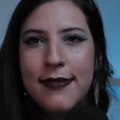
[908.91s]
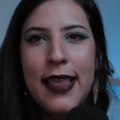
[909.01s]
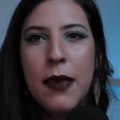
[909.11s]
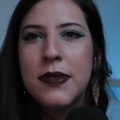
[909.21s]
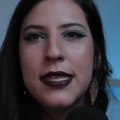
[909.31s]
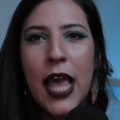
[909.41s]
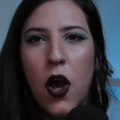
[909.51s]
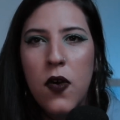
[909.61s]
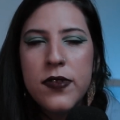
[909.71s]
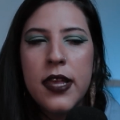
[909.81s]

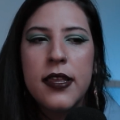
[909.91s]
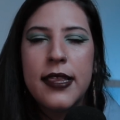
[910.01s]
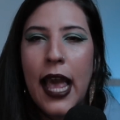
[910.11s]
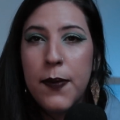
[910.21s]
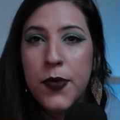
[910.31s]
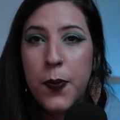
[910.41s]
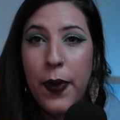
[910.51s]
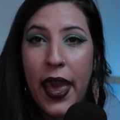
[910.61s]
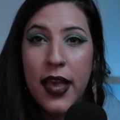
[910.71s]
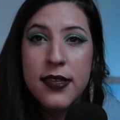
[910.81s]
themselves and the time to
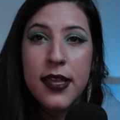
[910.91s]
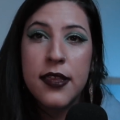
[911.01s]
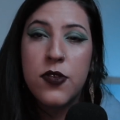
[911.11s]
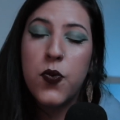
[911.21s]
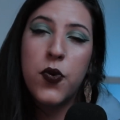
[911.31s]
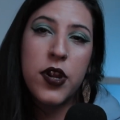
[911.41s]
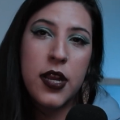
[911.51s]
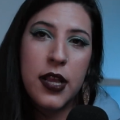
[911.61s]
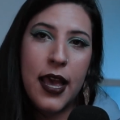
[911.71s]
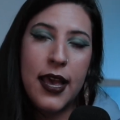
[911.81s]
pass and to
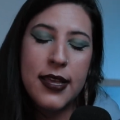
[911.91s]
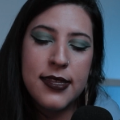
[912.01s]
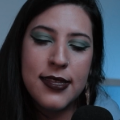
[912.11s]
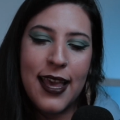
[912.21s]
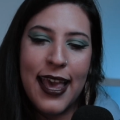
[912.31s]
work less.